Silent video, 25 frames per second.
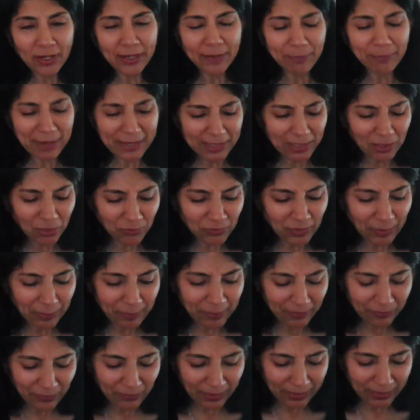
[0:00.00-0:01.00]
And many of them
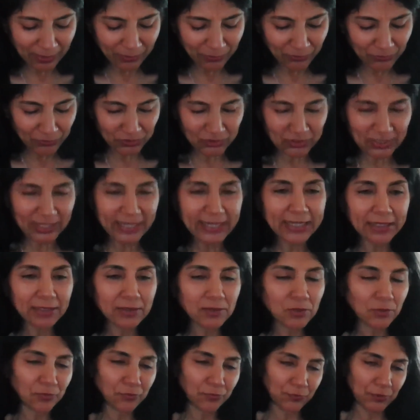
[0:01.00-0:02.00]
have kind of seen,
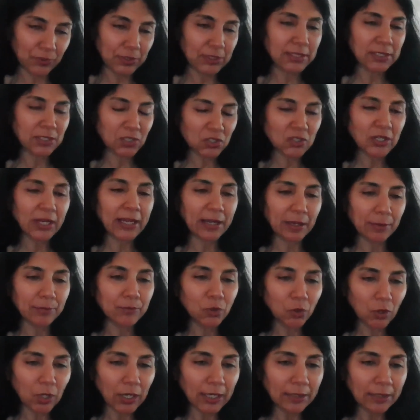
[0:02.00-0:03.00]
so for instance, Sheikh
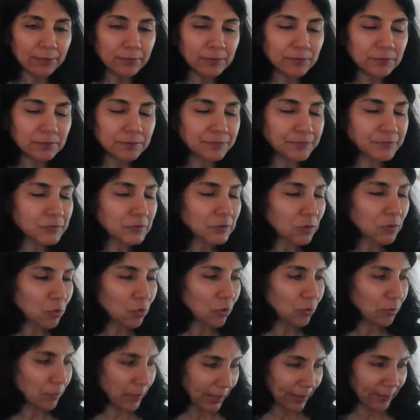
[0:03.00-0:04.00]
Abdullah,
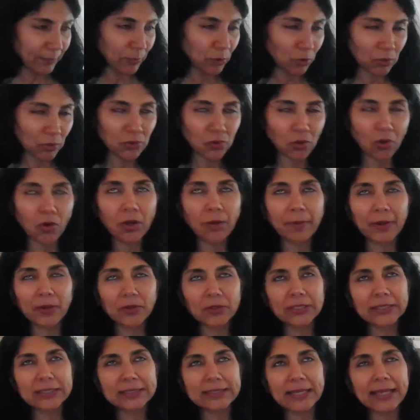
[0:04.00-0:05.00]
who I'm going to talk
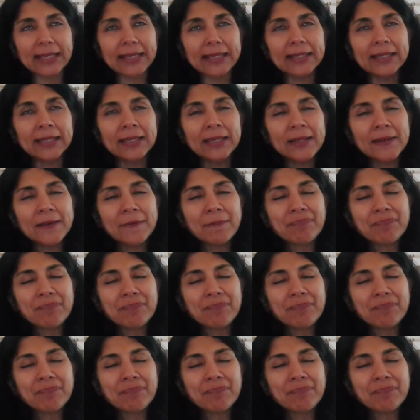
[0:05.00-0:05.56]
about in a second.